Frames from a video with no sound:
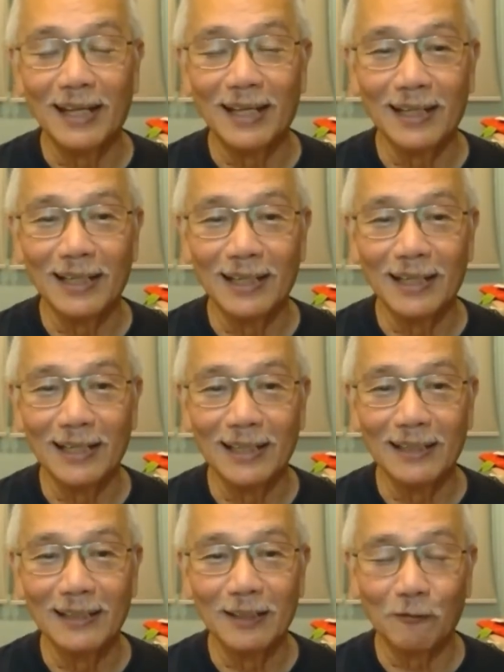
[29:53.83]

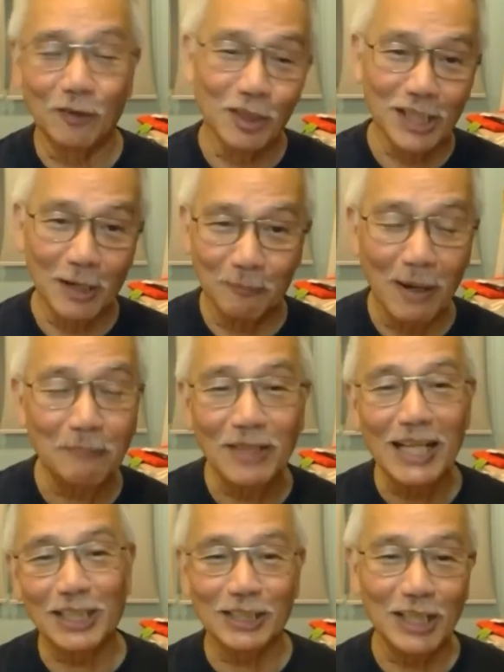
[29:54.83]
Eh, of course, they
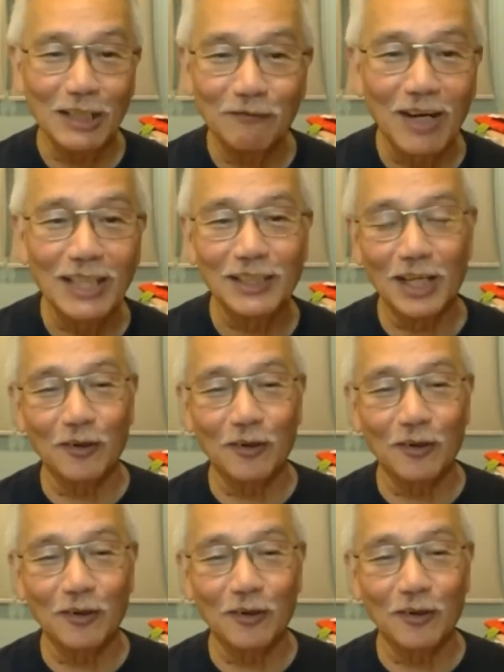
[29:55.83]
baptize as infants,